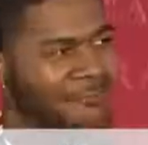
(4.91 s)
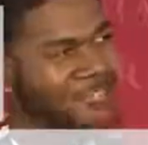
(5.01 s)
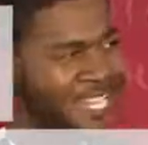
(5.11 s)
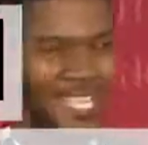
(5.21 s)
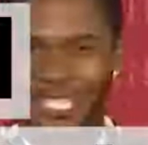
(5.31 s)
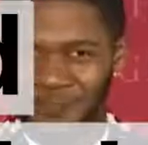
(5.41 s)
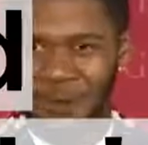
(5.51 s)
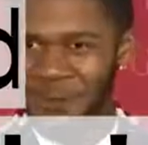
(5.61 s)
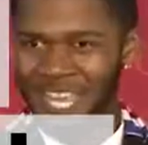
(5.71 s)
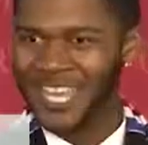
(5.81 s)
I have to take
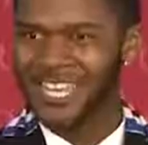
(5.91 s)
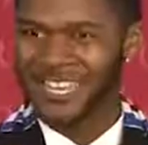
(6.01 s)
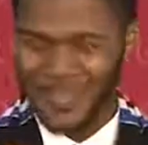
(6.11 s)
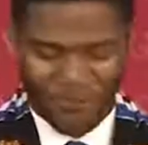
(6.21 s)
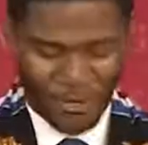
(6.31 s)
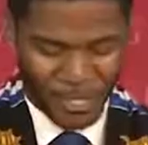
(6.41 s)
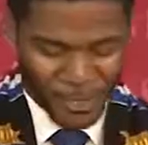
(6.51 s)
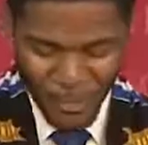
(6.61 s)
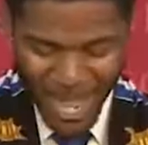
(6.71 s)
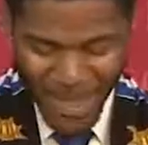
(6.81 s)
this moment in for
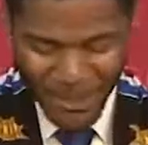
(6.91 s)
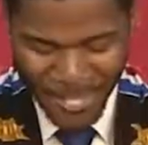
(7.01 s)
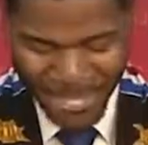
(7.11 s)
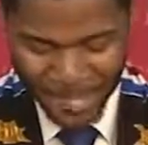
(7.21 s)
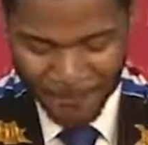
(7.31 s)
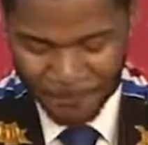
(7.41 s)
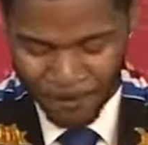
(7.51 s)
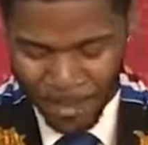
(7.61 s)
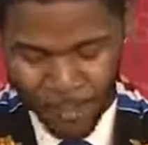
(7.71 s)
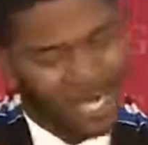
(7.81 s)
a little while.
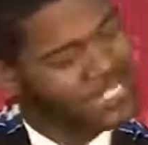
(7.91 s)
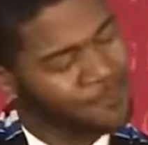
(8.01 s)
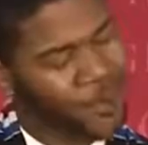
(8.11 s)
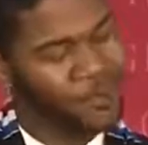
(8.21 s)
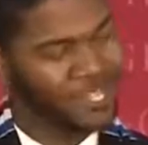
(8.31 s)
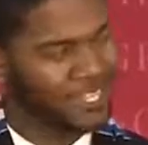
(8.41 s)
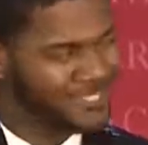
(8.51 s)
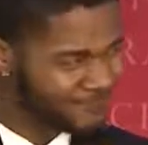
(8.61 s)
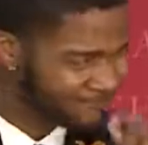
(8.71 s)
When I spoke